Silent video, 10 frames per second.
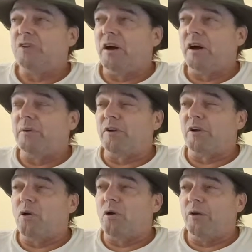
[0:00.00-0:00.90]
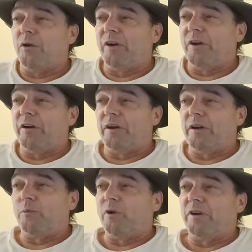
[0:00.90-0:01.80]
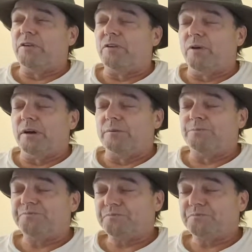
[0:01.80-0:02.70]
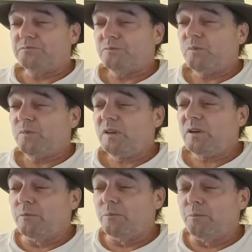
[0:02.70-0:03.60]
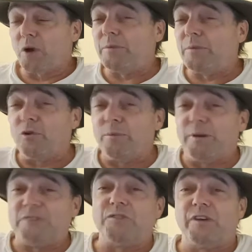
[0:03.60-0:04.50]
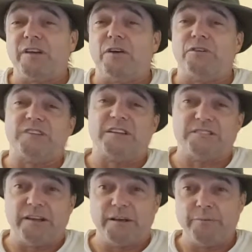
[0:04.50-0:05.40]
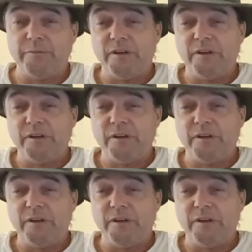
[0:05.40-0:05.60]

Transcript: So I'm going to go out there and I'm going to probably do a bunch of videos, I'd say.